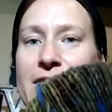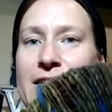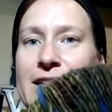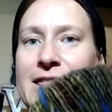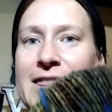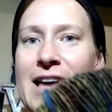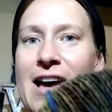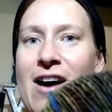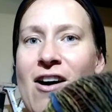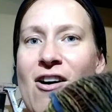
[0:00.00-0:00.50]
Look
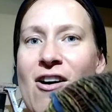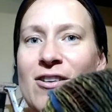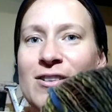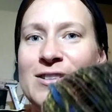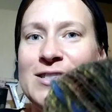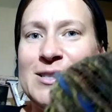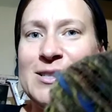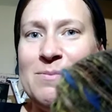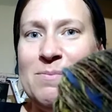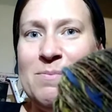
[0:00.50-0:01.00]
at that
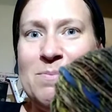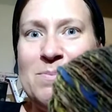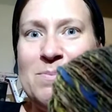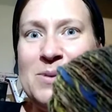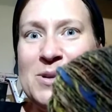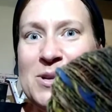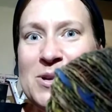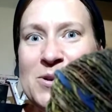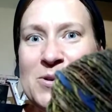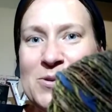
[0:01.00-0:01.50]
awesome
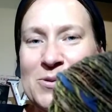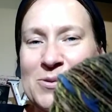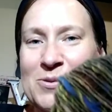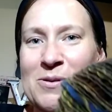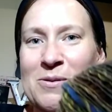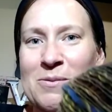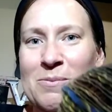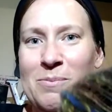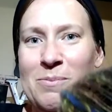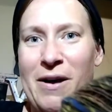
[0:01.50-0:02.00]

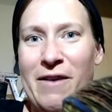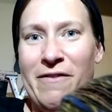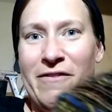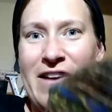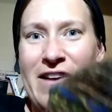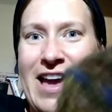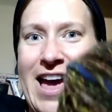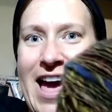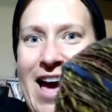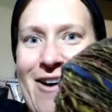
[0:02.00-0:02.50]
blue
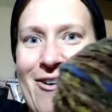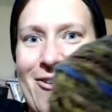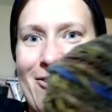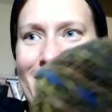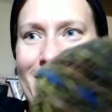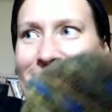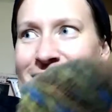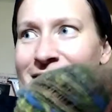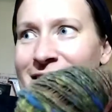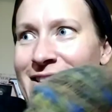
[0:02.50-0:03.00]
puffing
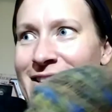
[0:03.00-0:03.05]
out.